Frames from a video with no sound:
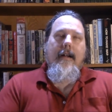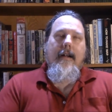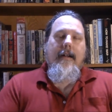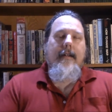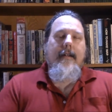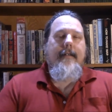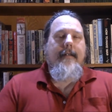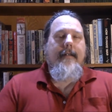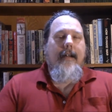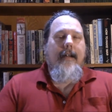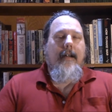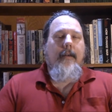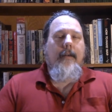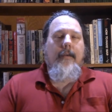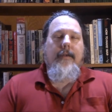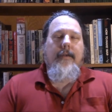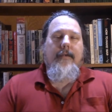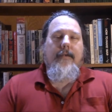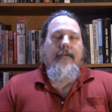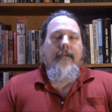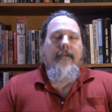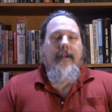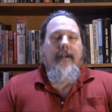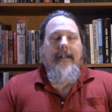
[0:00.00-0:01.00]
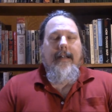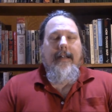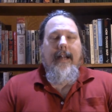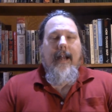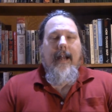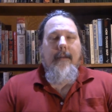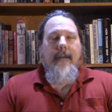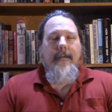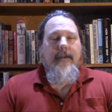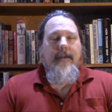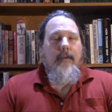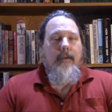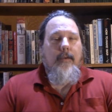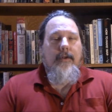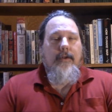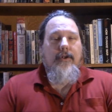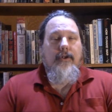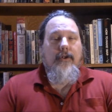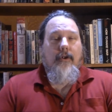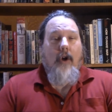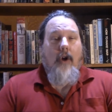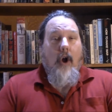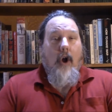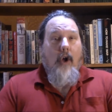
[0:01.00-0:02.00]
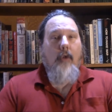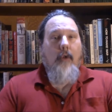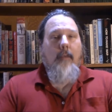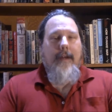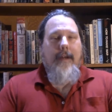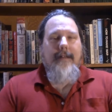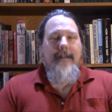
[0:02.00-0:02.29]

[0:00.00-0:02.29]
The second was friendly games in which you're always